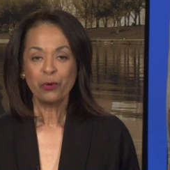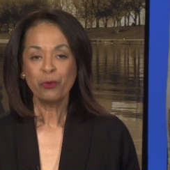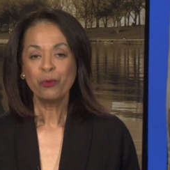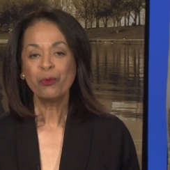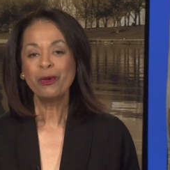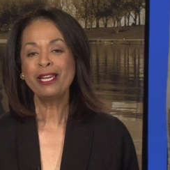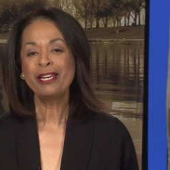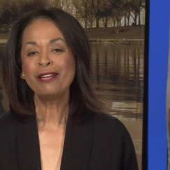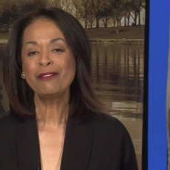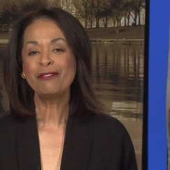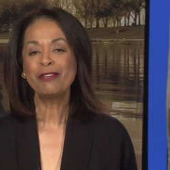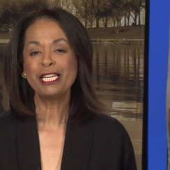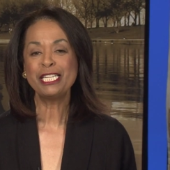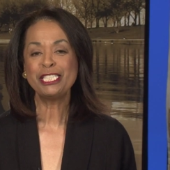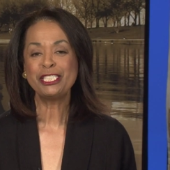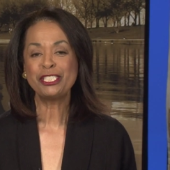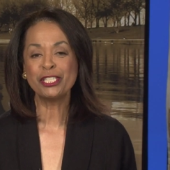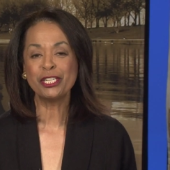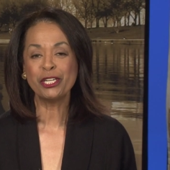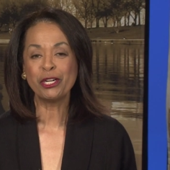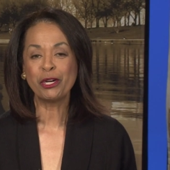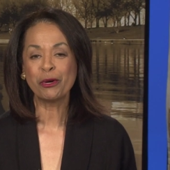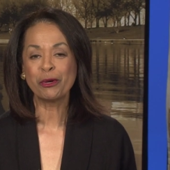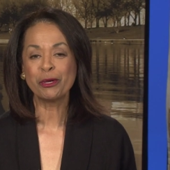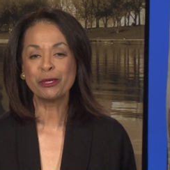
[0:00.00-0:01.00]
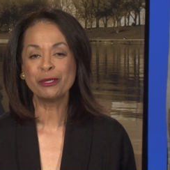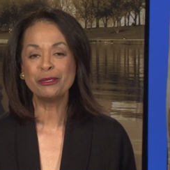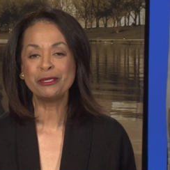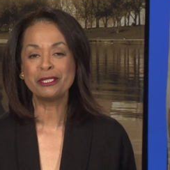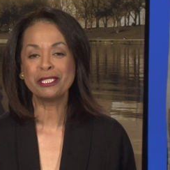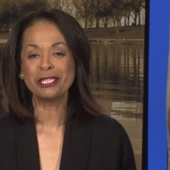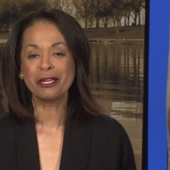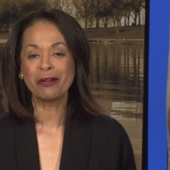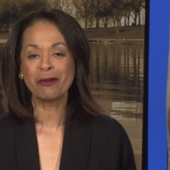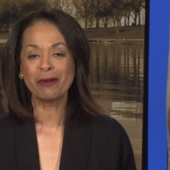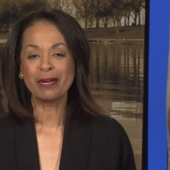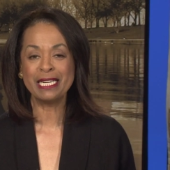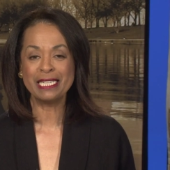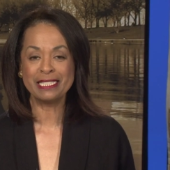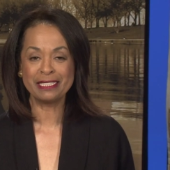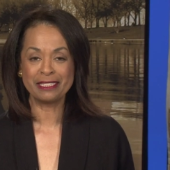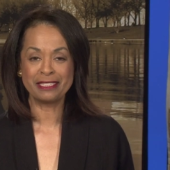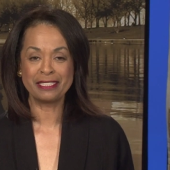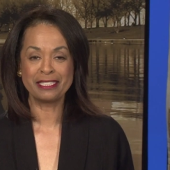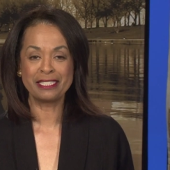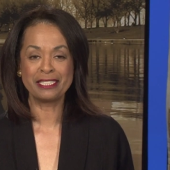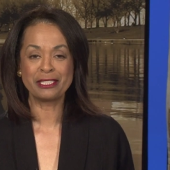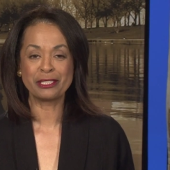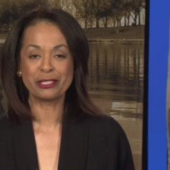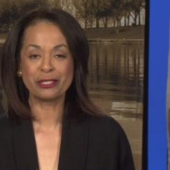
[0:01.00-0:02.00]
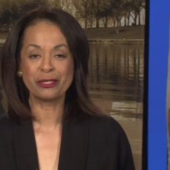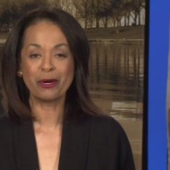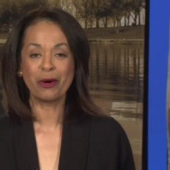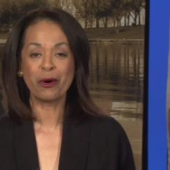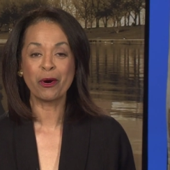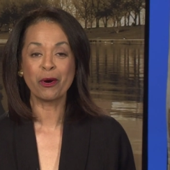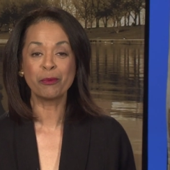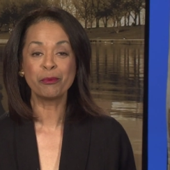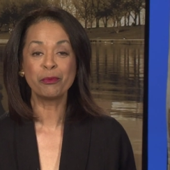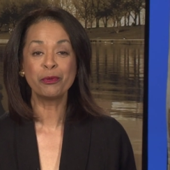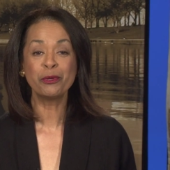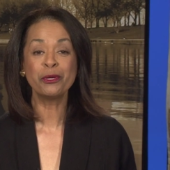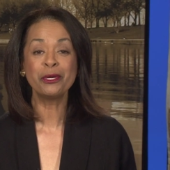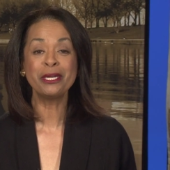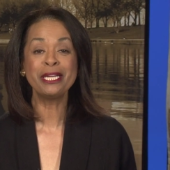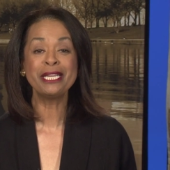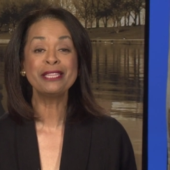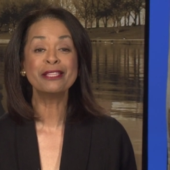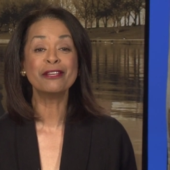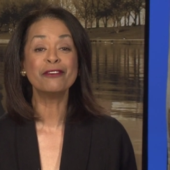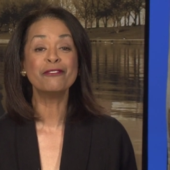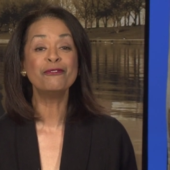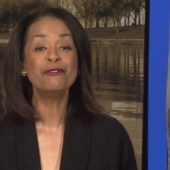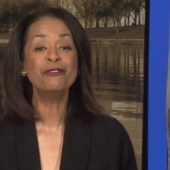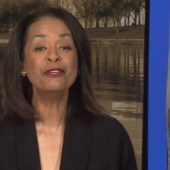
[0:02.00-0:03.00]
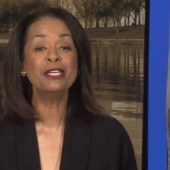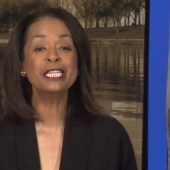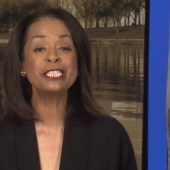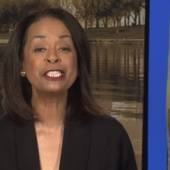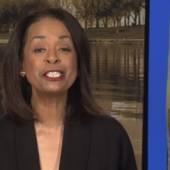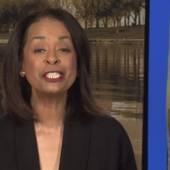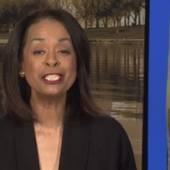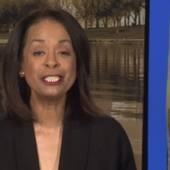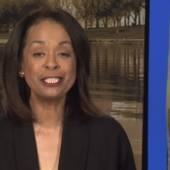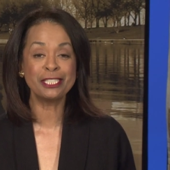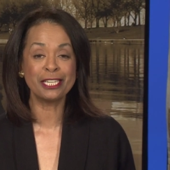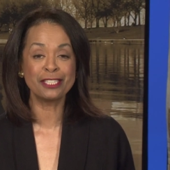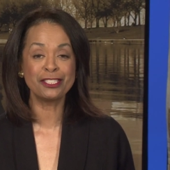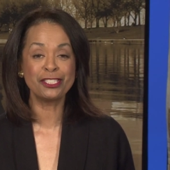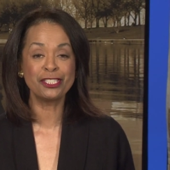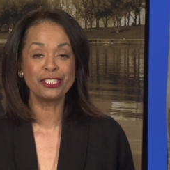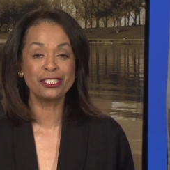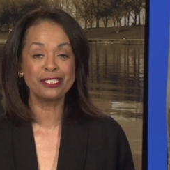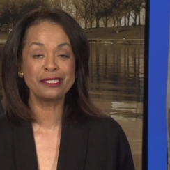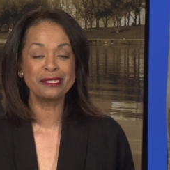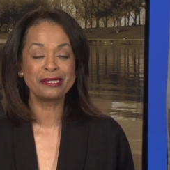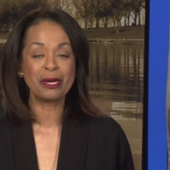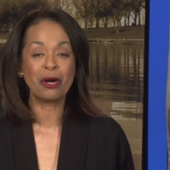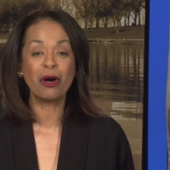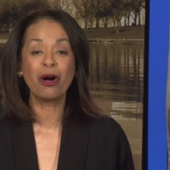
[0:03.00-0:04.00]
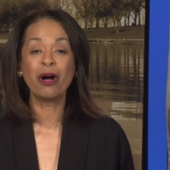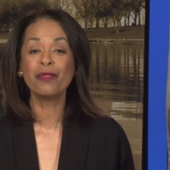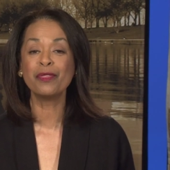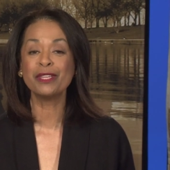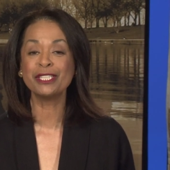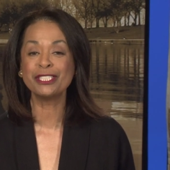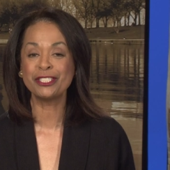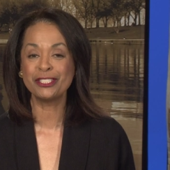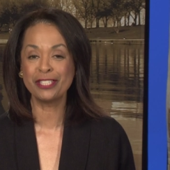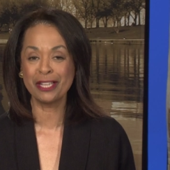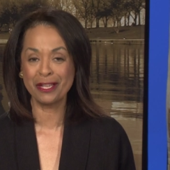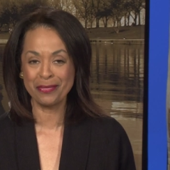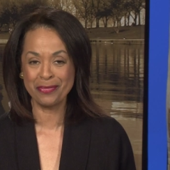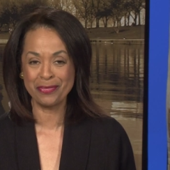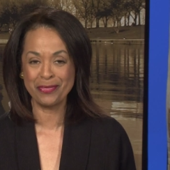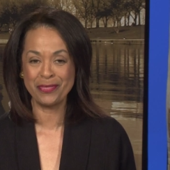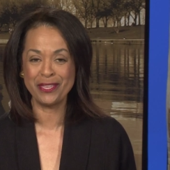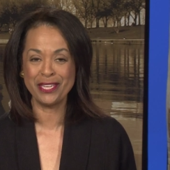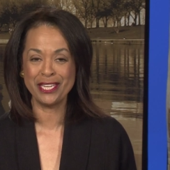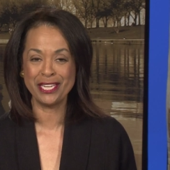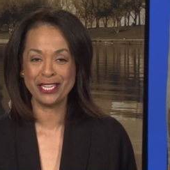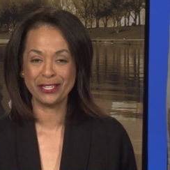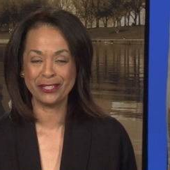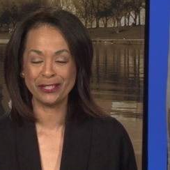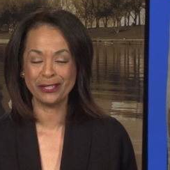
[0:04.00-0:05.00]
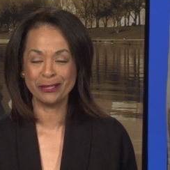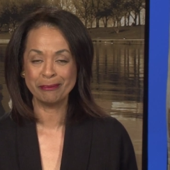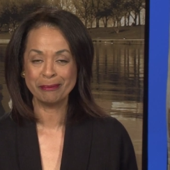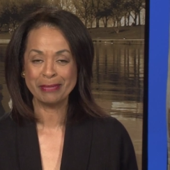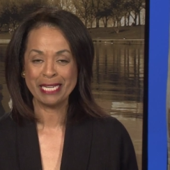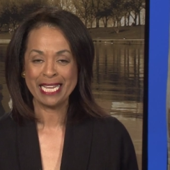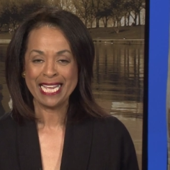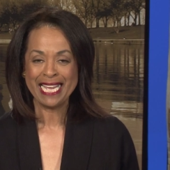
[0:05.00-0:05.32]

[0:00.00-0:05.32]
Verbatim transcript: Renovation crews in Grand Center are putting the finishing touches on the Sun Theater.